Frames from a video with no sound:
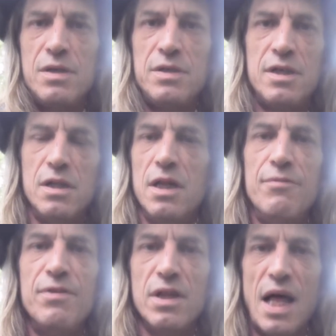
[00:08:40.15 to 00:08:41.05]
to
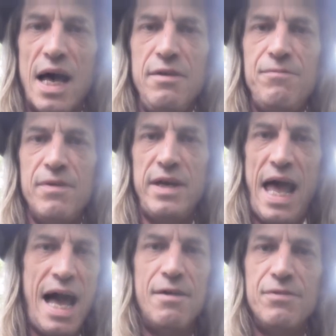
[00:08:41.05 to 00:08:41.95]
live a life and
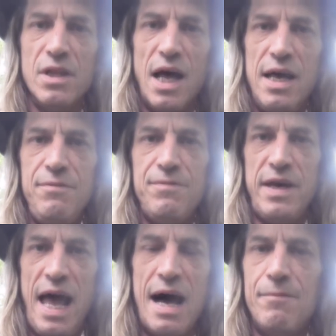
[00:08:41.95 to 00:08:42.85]
have a life and
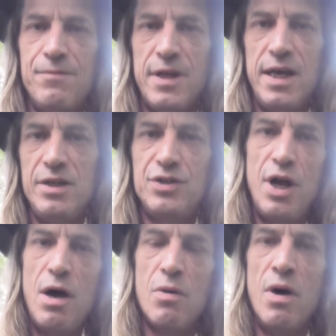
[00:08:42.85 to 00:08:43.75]
have things.
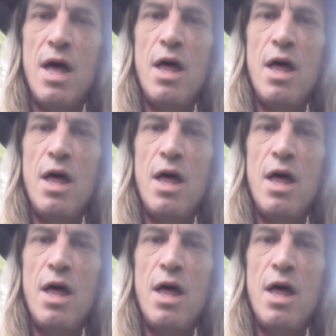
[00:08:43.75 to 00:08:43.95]
No.